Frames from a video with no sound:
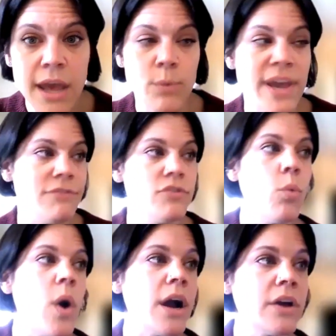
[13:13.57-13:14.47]
we have to
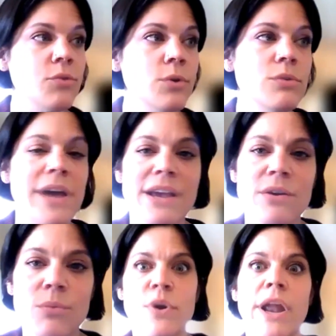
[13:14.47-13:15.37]
walk through like
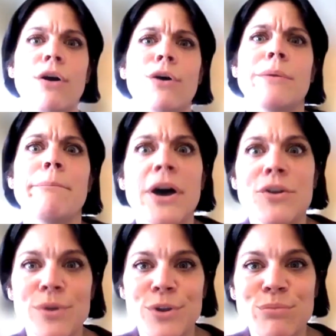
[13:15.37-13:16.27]
what I call the mud
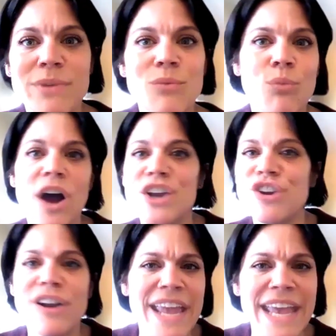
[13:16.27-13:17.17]
room, wash
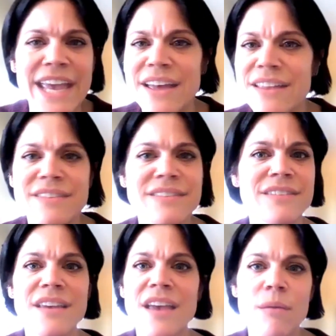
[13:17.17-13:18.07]
our hands,
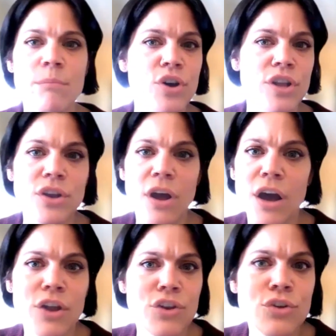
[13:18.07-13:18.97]
put
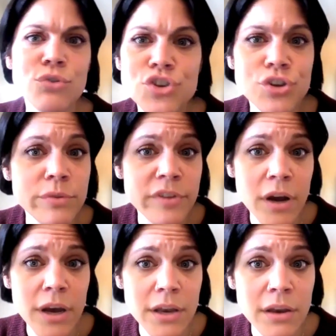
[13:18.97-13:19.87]
new shoes
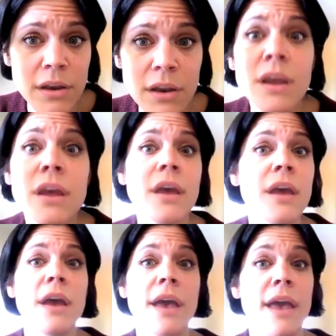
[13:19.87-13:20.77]
on,
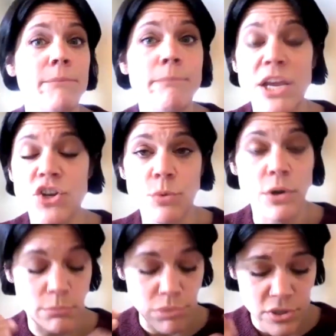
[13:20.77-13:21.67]
make sure we
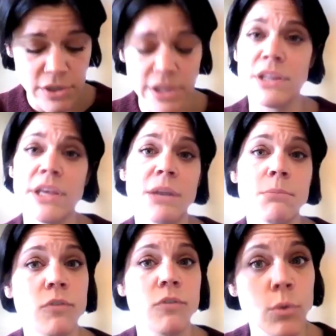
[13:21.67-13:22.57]
are completely clean
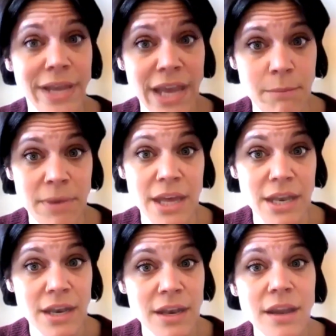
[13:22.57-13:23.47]
before we came
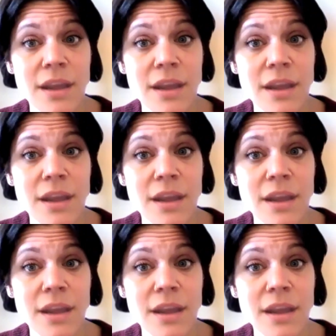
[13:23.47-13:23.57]
in.